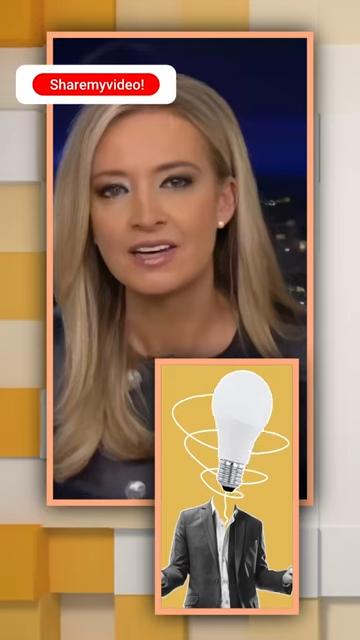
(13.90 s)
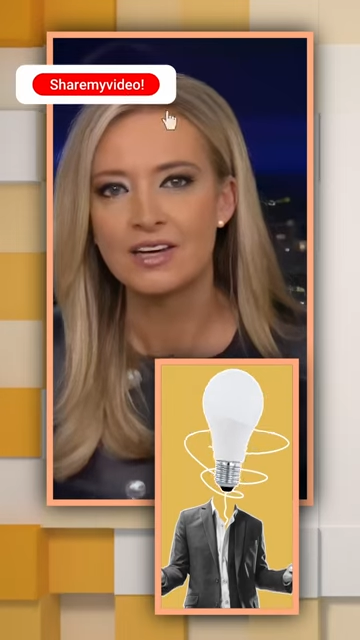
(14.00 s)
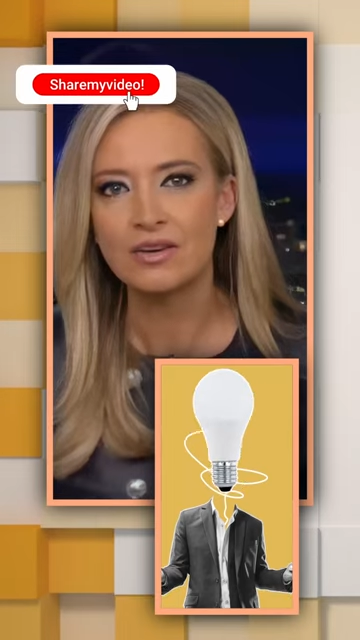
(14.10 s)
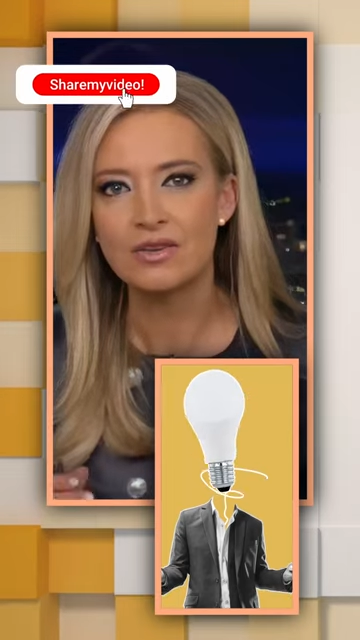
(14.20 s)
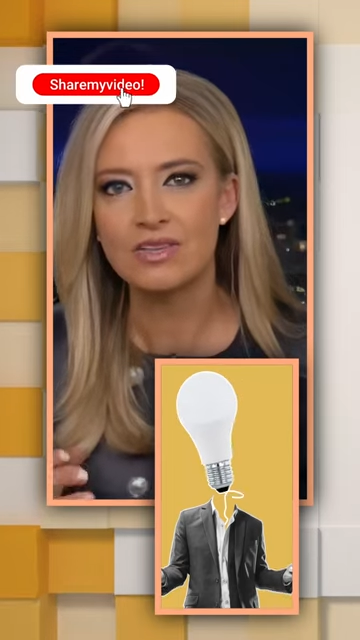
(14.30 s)

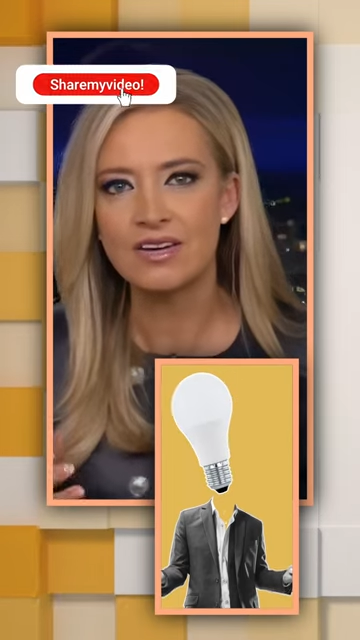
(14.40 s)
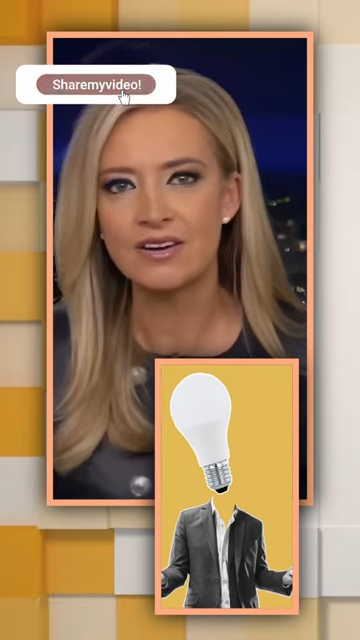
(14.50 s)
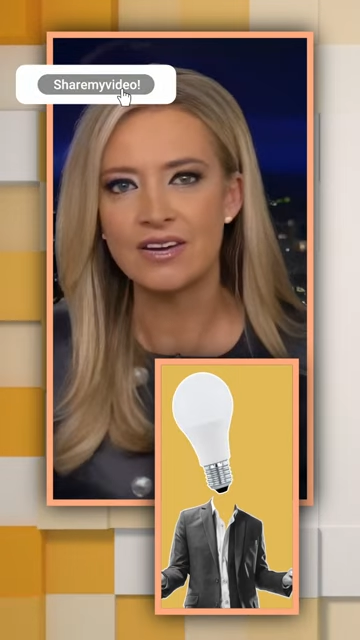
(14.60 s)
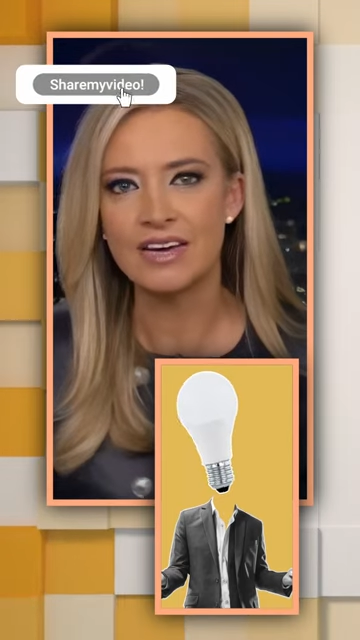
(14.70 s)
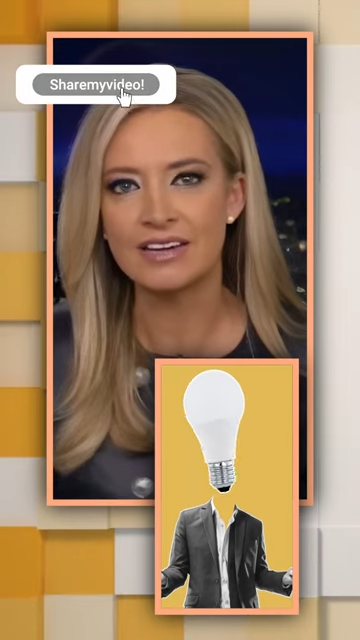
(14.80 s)
You know,
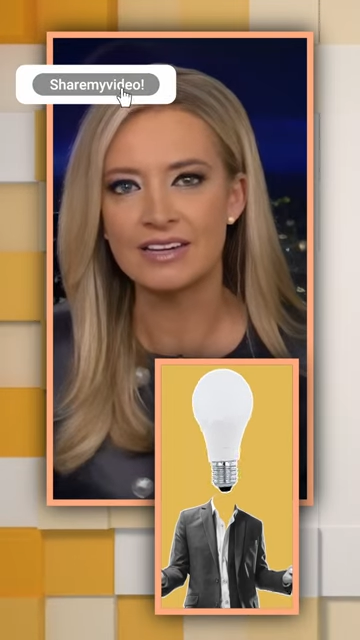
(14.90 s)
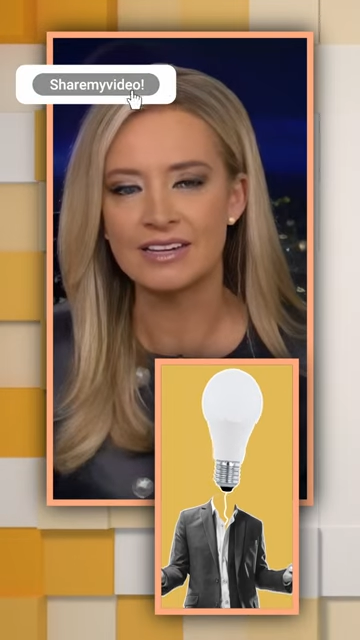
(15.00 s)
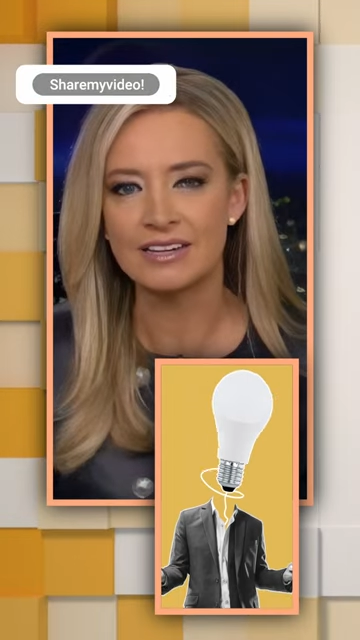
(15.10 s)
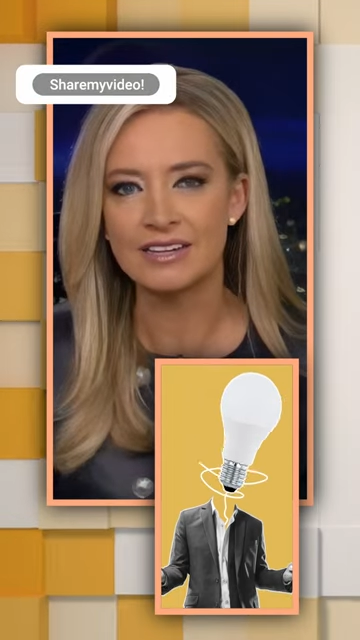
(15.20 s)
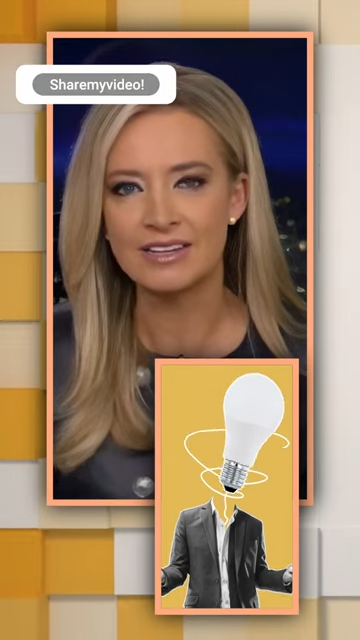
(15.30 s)
Senator
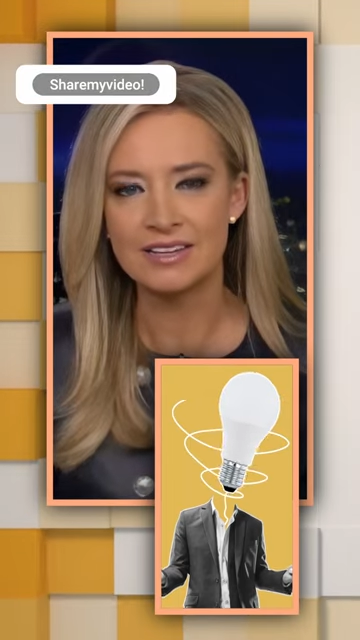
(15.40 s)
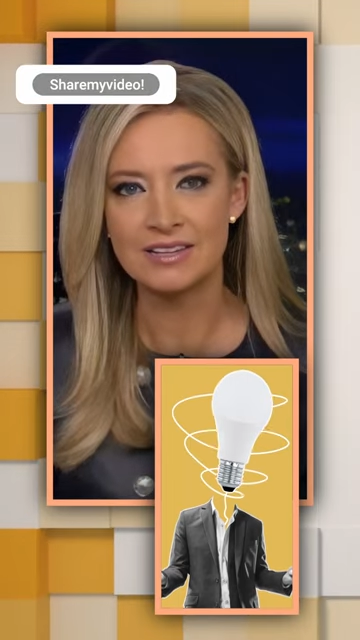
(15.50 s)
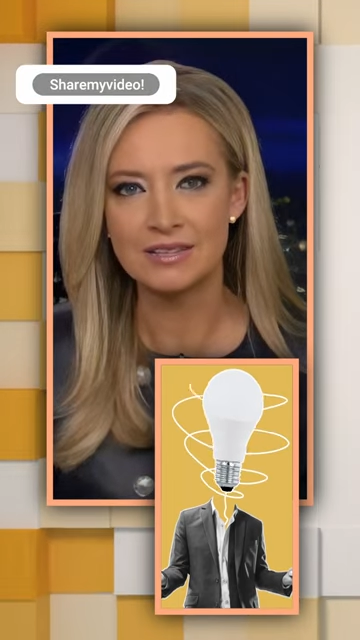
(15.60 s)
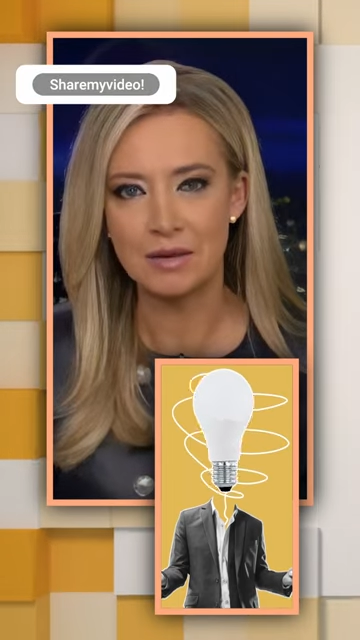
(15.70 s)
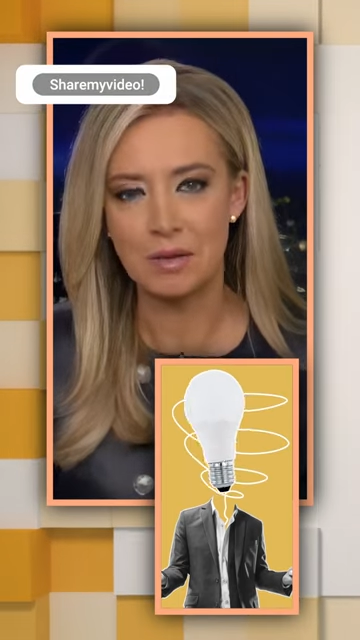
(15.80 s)
Kennedy, this
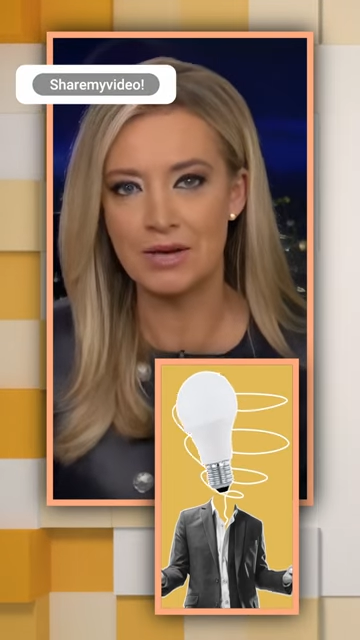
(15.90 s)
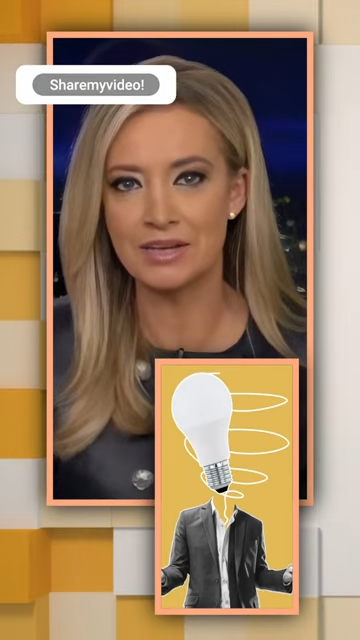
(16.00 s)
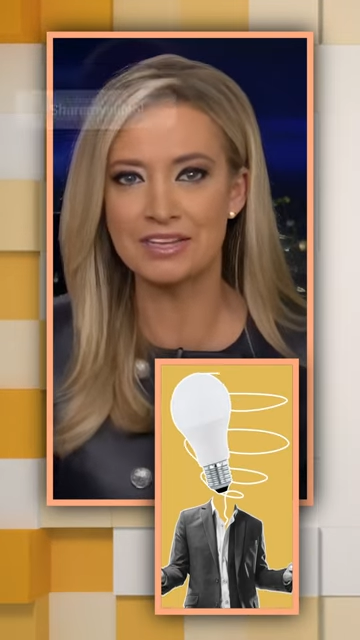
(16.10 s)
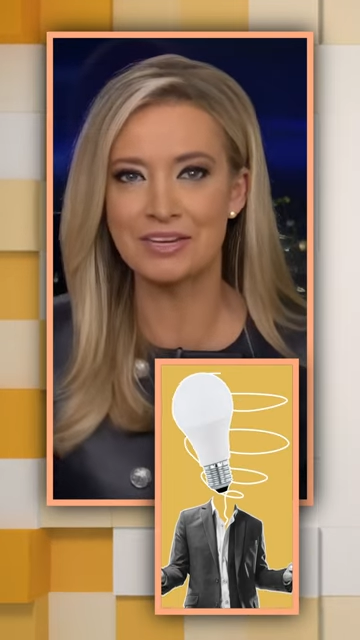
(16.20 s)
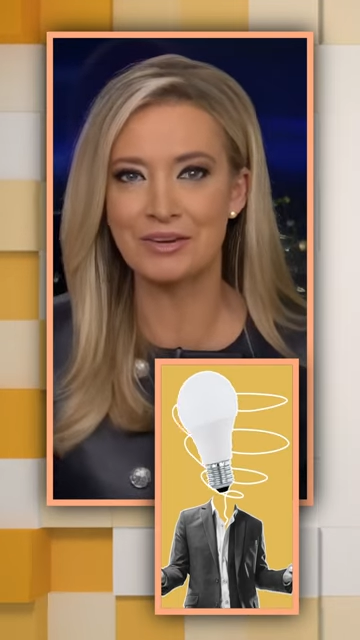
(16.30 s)
is a
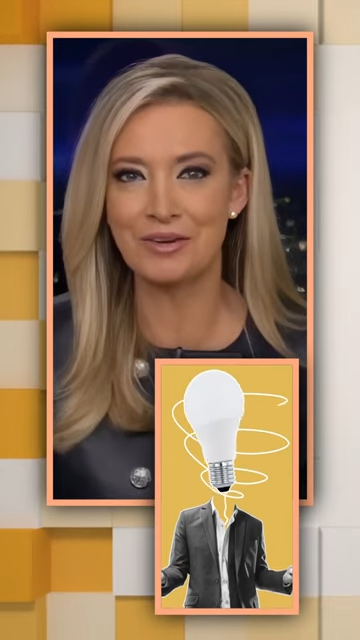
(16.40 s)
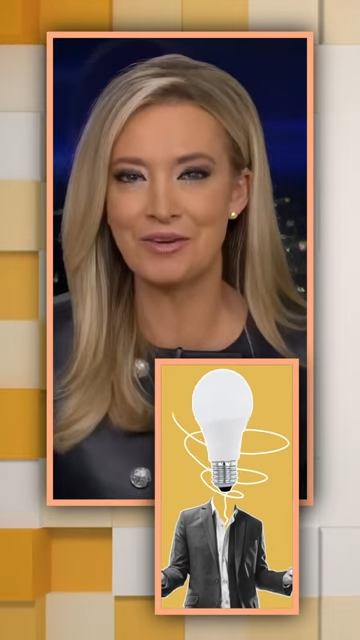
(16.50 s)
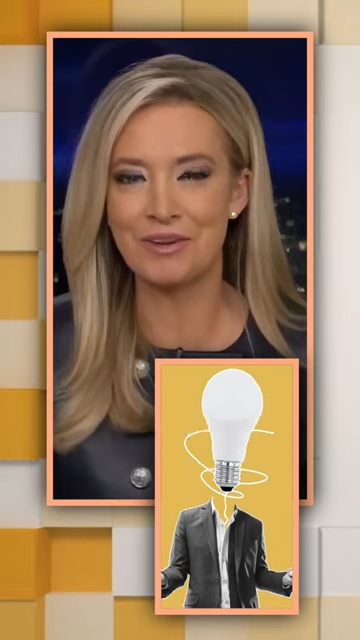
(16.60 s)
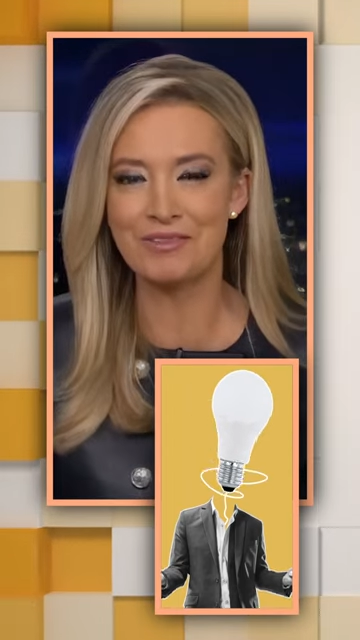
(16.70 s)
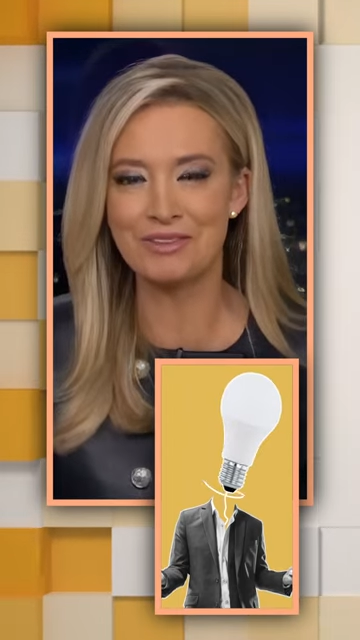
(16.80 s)
big deal that
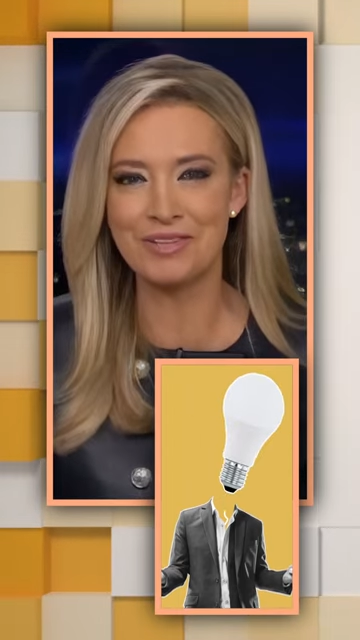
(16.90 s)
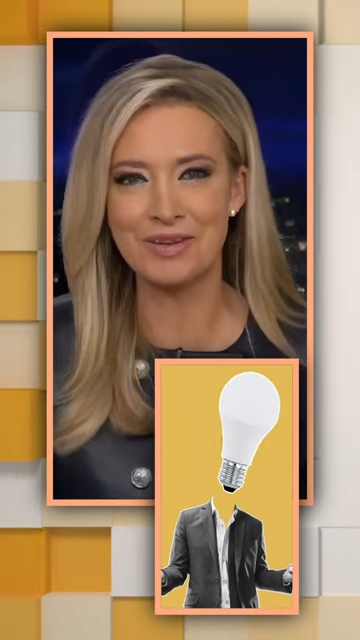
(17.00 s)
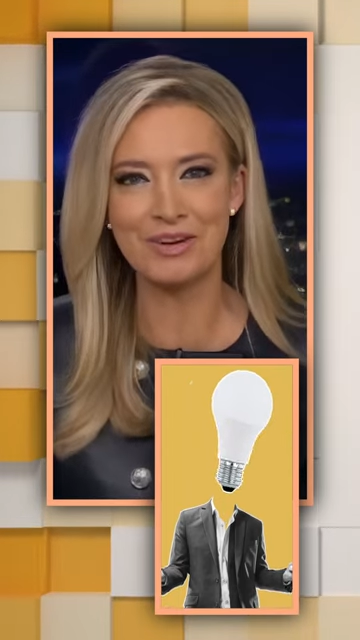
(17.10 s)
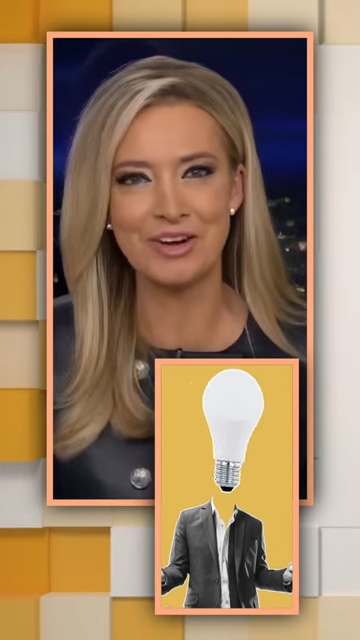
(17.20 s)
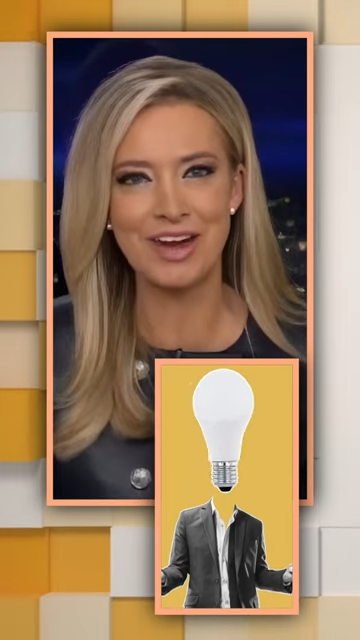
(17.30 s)
one of your
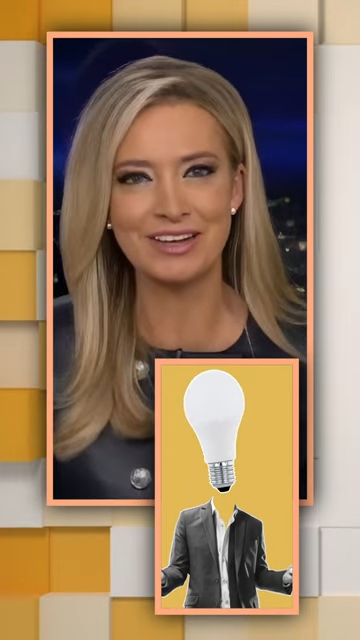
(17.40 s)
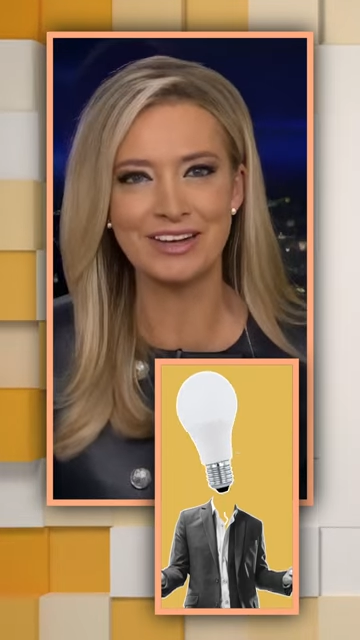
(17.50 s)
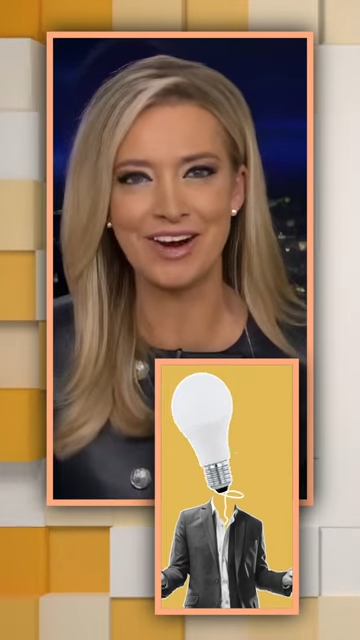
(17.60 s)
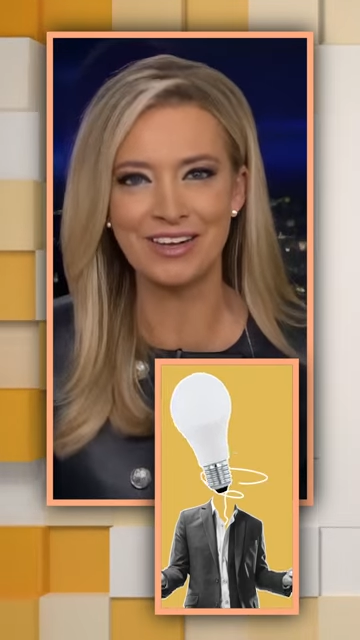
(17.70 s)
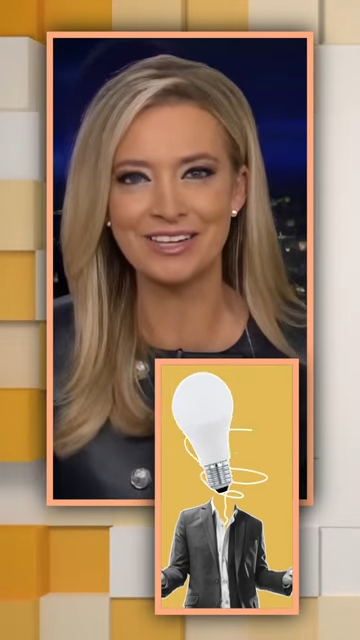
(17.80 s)
Democratic
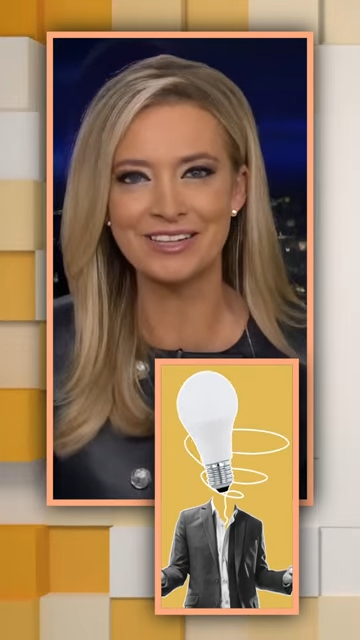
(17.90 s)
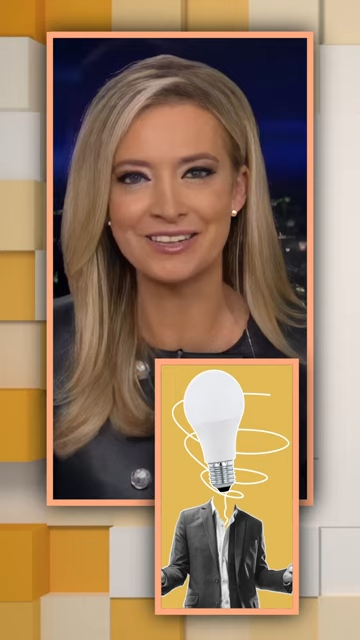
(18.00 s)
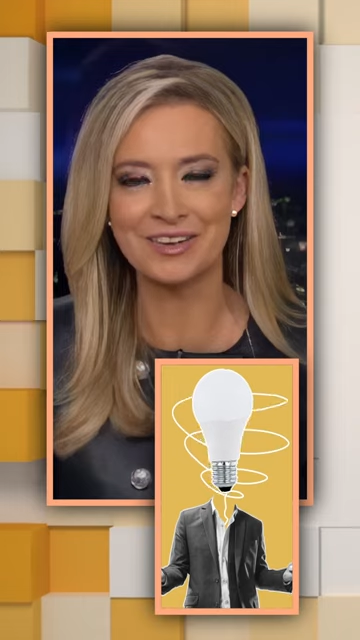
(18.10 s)
colleagues,